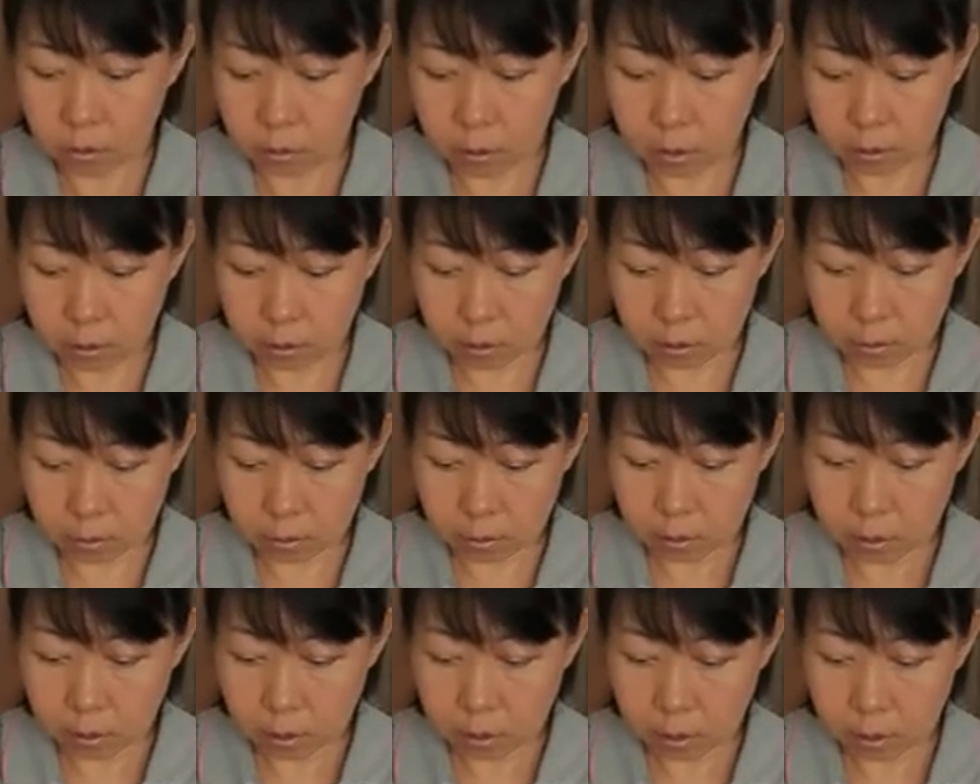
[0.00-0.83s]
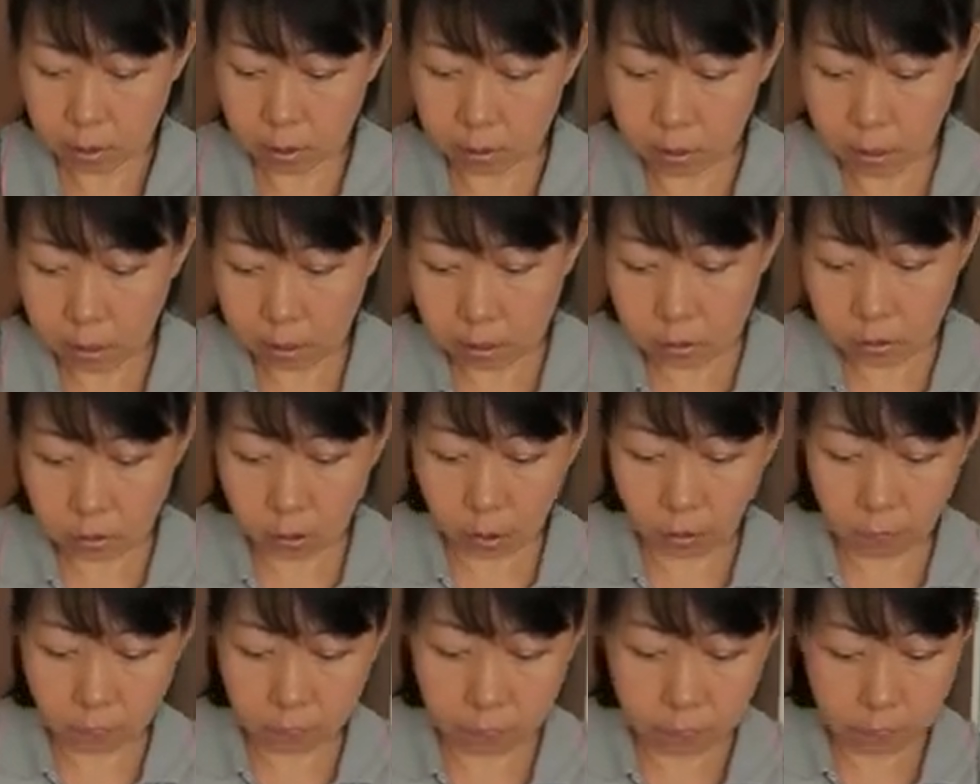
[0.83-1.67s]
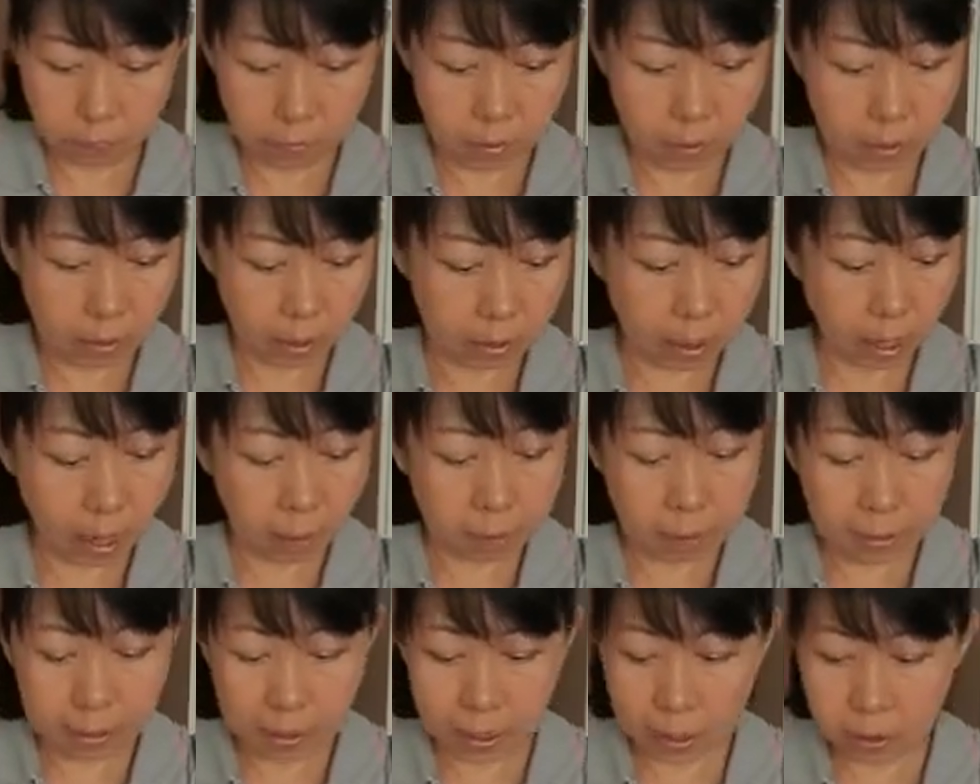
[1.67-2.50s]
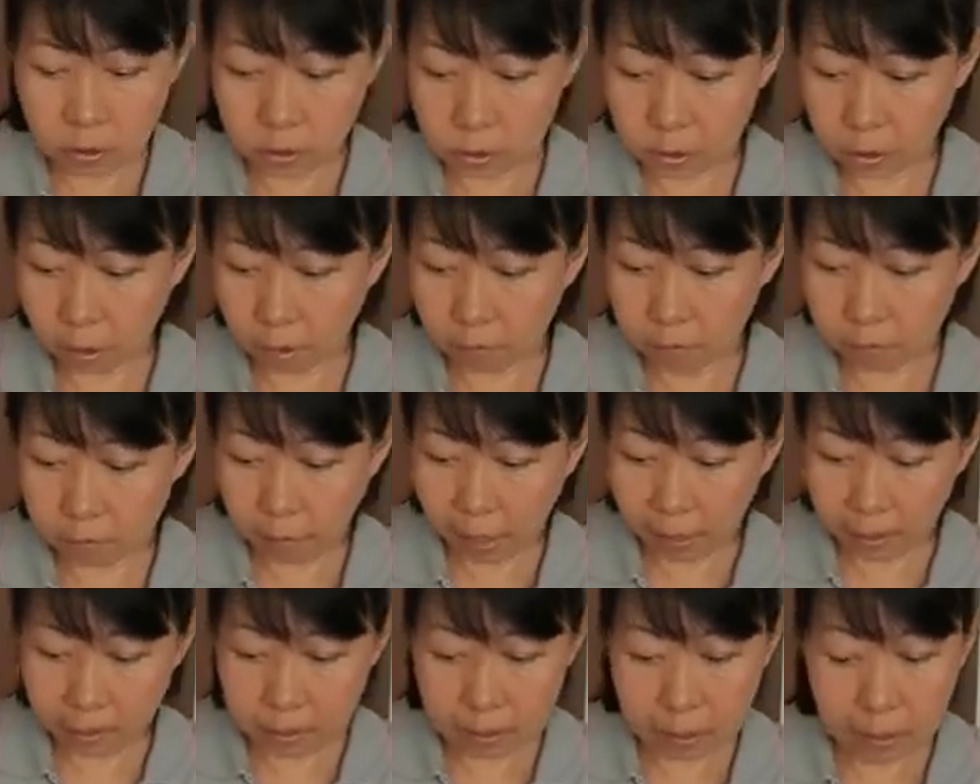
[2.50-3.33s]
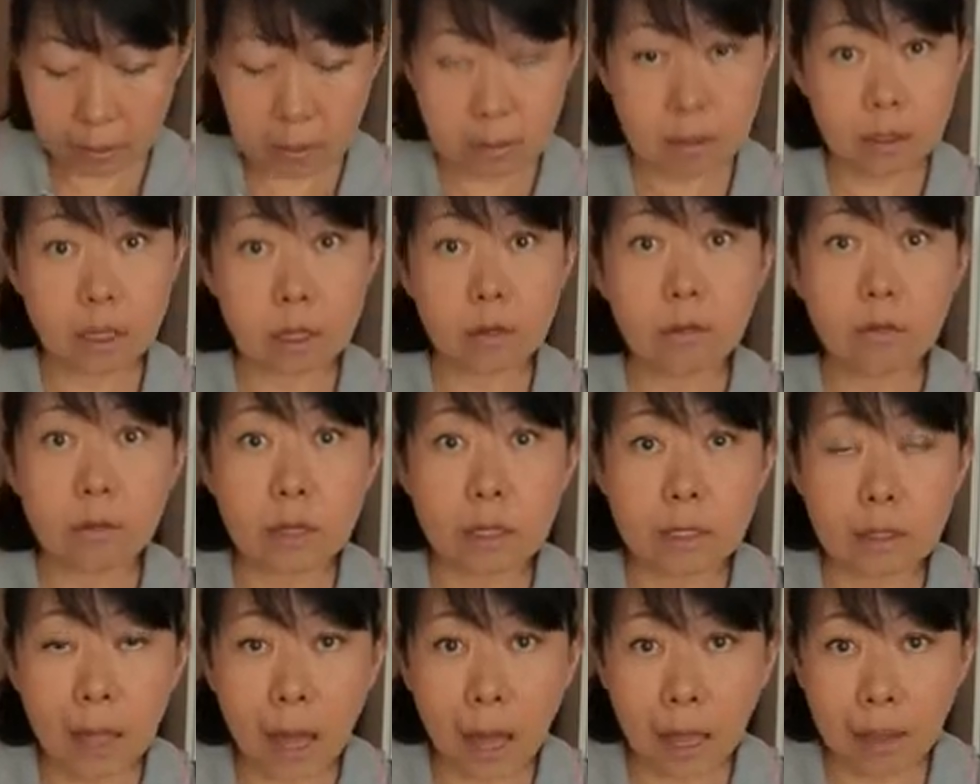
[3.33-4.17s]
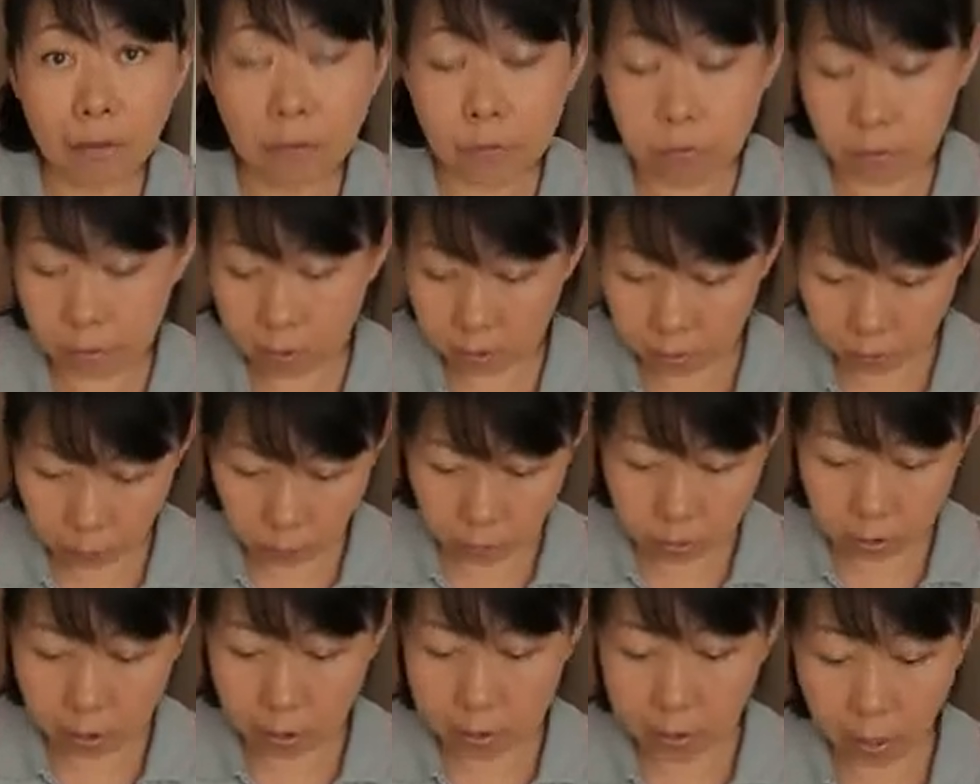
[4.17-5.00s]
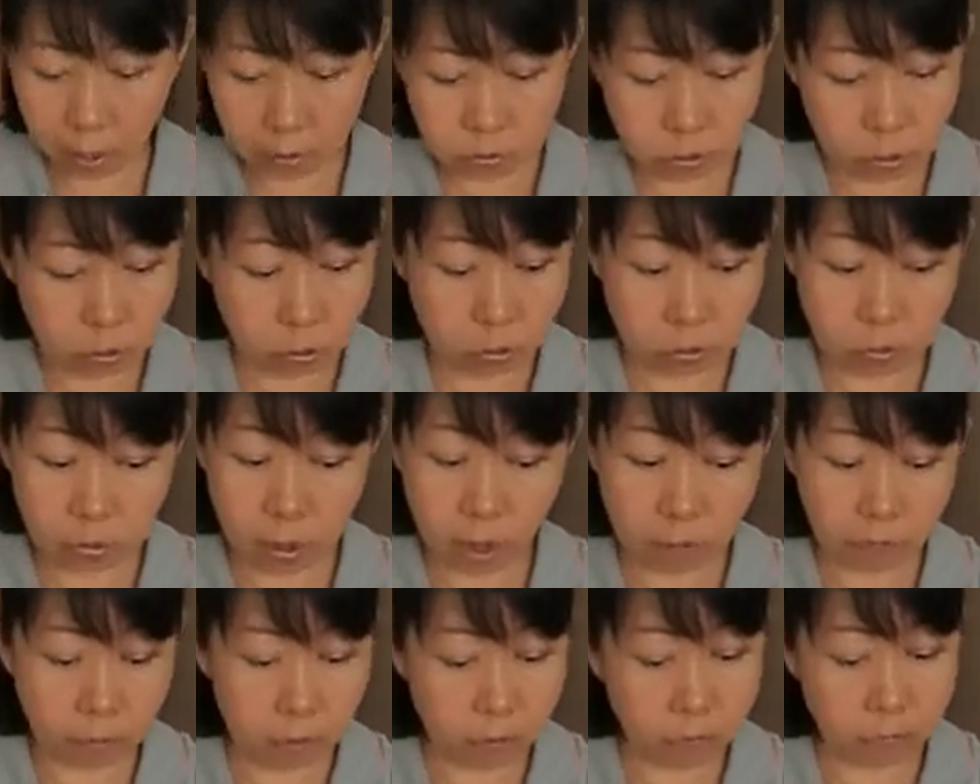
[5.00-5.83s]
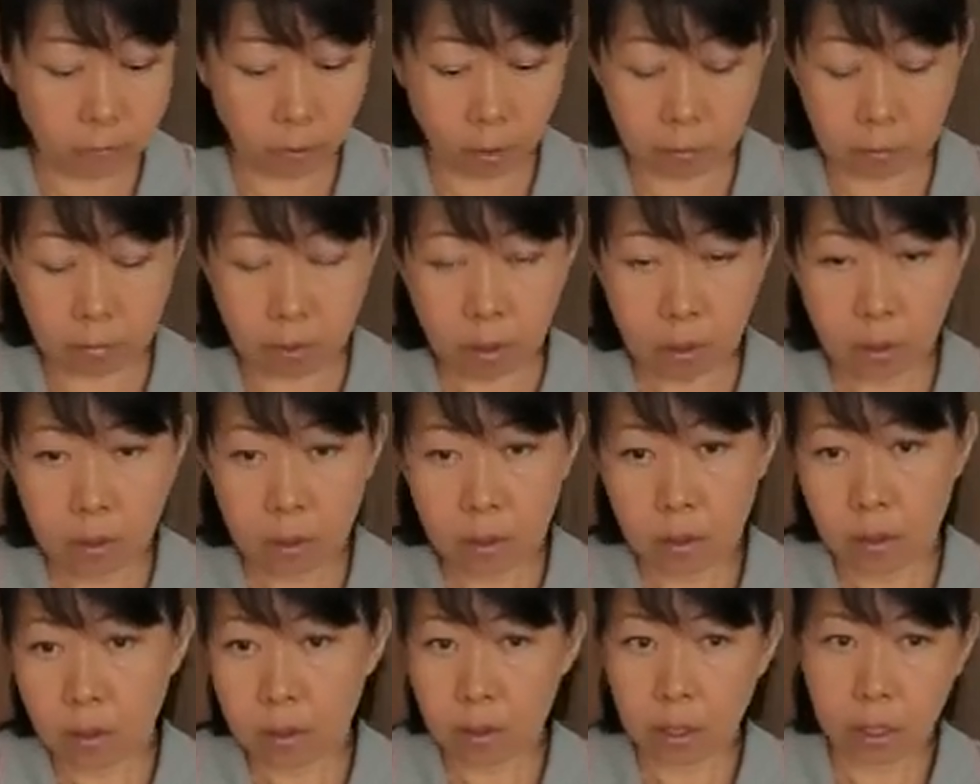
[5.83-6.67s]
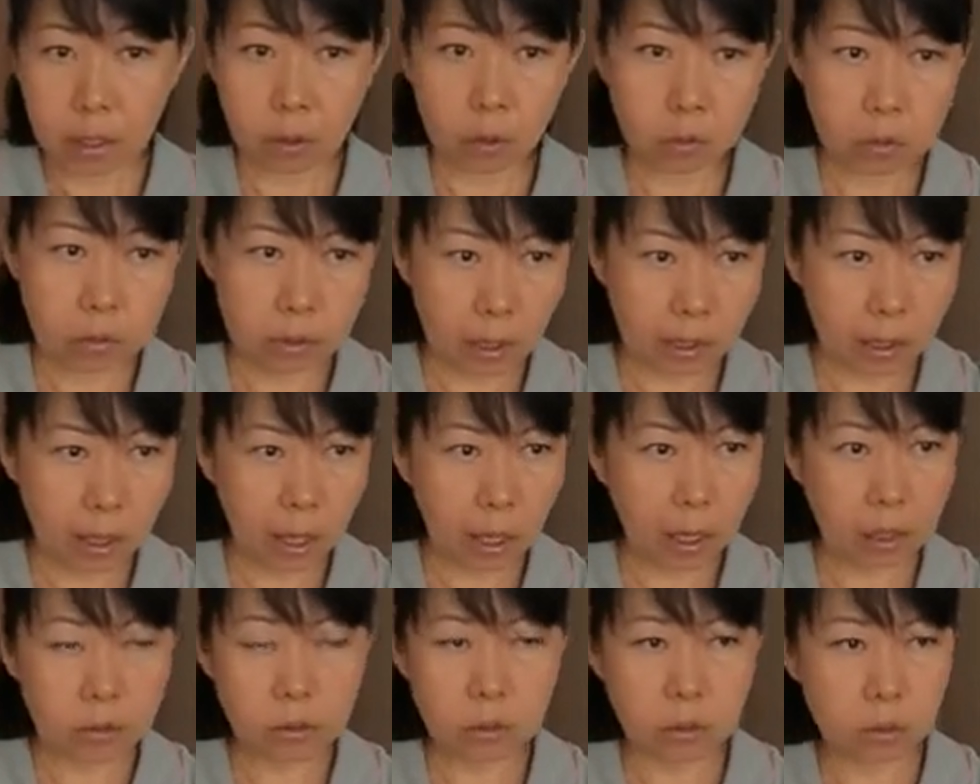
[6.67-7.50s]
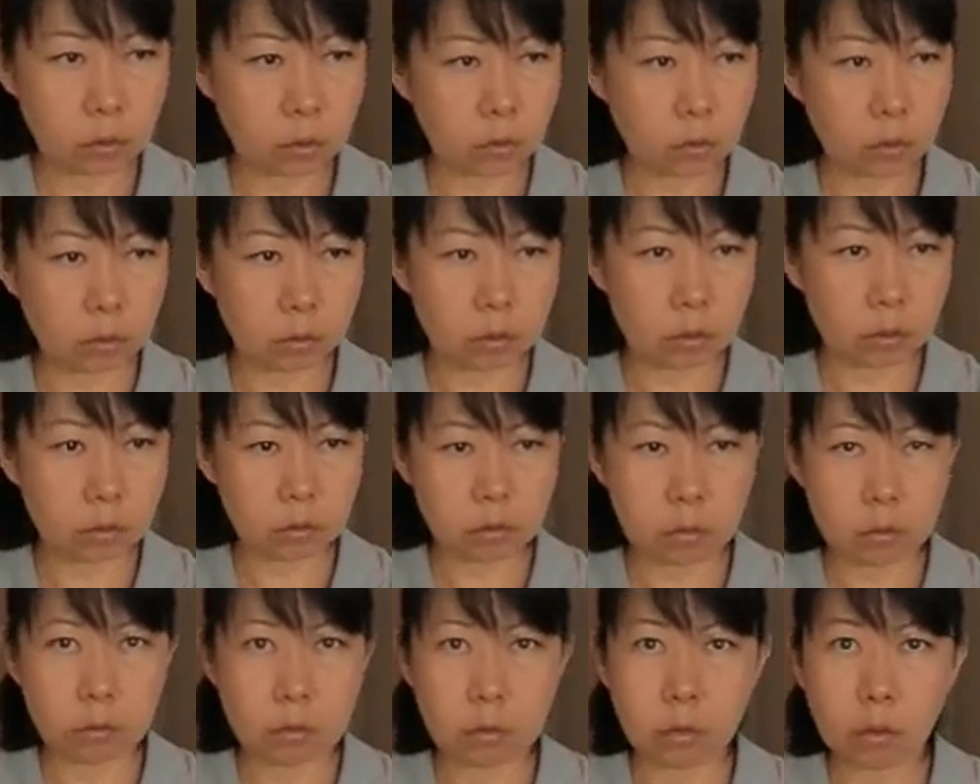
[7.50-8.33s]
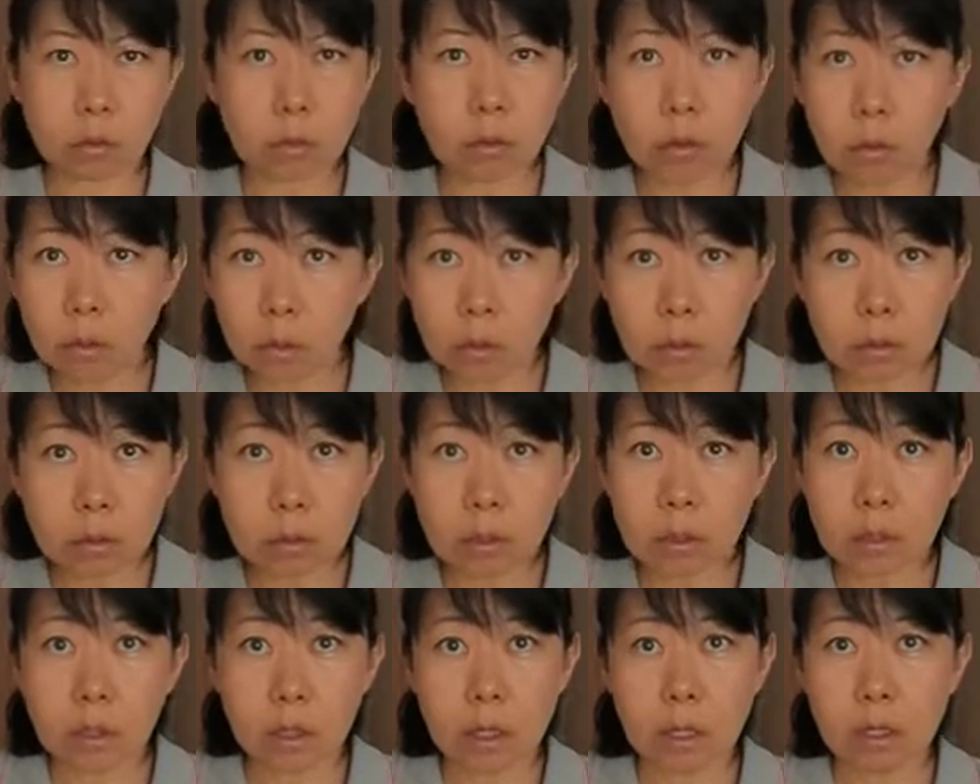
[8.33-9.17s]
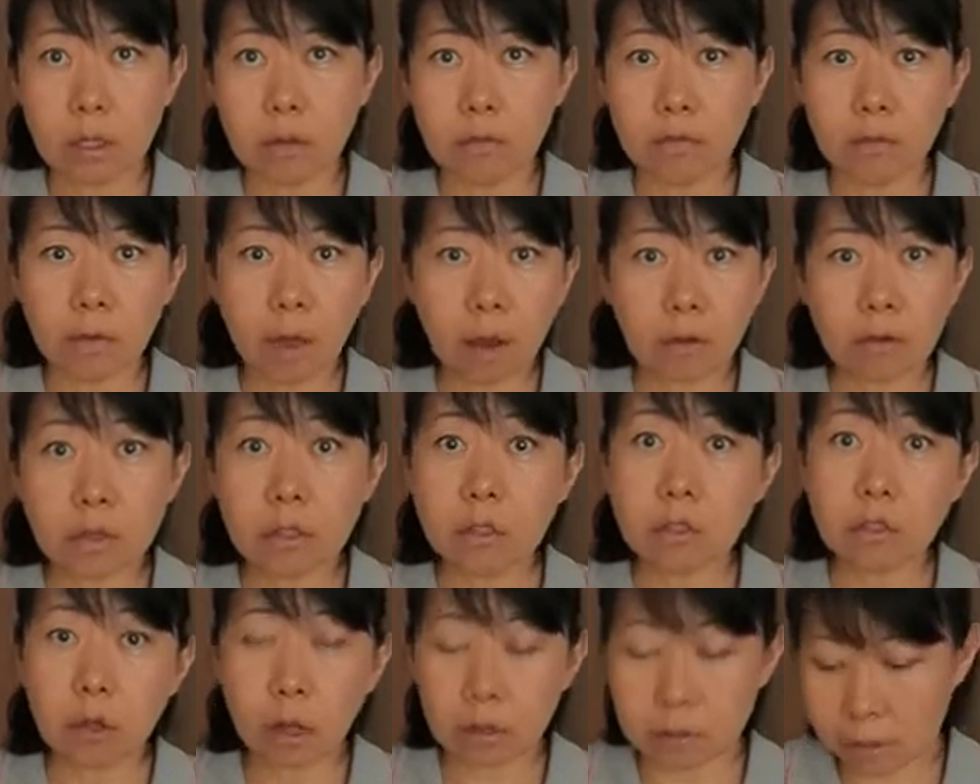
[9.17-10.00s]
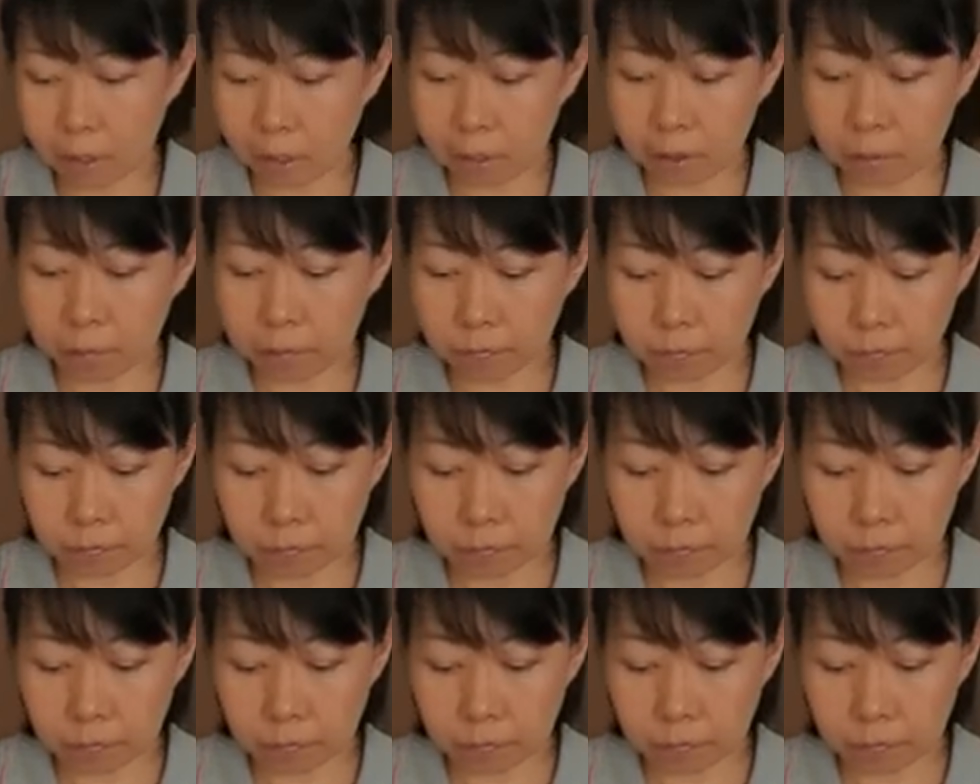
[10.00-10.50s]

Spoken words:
this is a case of an application of magnets in real life, which allows you to travel from like Osaka to Tokyo in a very short time.